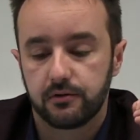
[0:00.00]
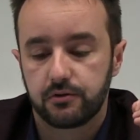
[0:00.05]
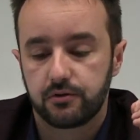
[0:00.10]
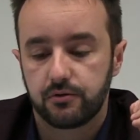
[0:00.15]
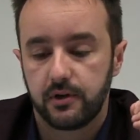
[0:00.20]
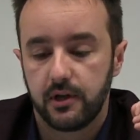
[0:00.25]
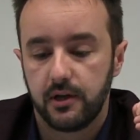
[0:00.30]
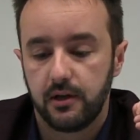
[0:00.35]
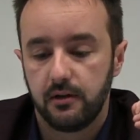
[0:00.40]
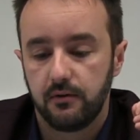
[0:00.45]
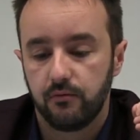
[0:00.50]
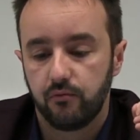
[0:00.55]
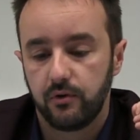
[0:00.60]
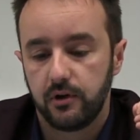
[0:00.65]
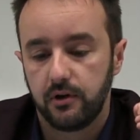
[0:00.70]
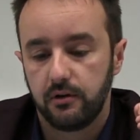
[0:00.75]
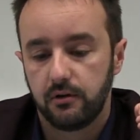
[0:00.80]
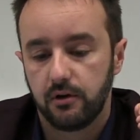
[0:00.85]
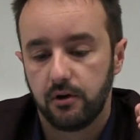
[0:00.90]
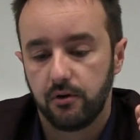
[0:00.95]
And
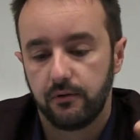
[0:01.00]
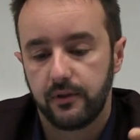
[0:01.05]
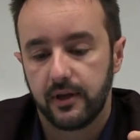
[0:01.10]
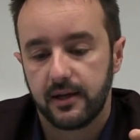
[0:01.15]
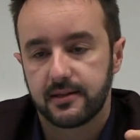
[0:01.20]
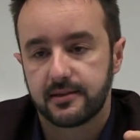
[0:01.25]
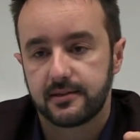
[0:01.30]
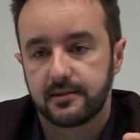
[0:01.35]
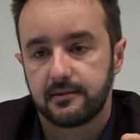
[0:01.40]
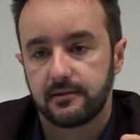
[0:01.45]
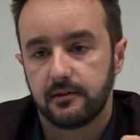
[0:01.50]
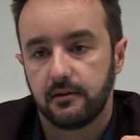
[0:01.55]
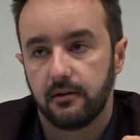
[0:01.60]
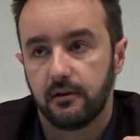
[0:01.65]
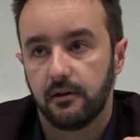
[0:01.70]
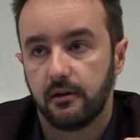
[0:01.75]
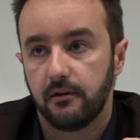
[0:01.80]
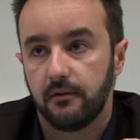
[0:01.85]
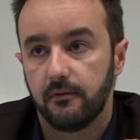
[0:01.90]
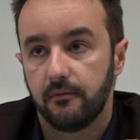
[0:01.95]
today we know
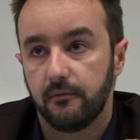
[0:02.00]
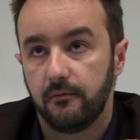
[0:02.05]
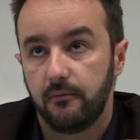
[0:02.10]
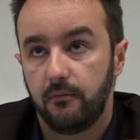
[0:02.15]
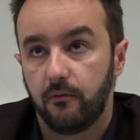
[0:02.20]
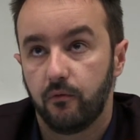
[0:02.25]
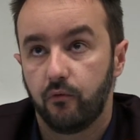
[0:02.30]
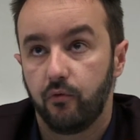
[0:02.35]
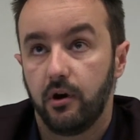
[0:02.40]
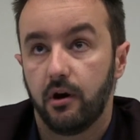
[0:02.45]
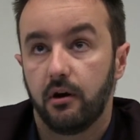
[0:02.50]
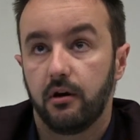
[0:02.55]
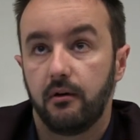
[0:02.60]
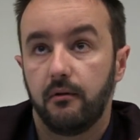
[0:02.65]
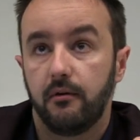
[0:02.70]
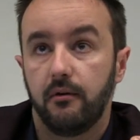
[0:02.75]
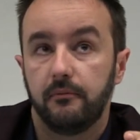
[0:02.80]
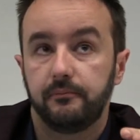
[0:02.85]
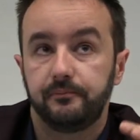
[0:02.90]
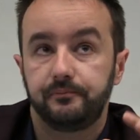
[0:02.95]
that we
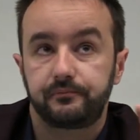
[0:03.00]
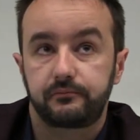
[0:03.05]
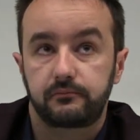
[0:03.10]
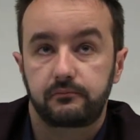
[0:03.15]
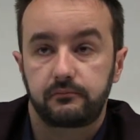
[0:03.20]
are